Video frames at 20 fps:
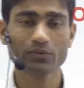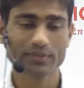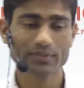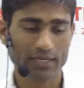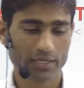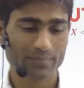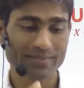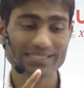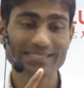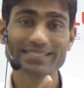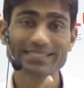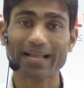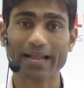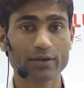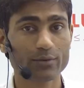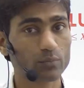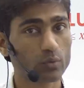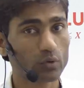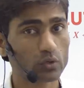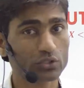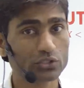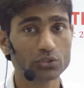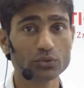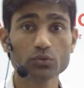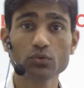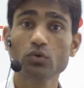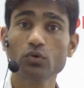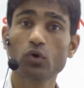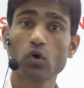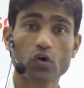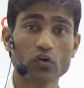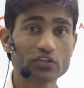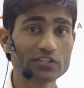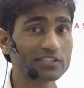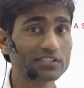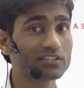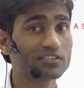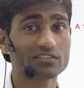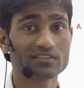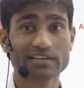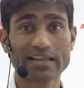That means sine positive, cos,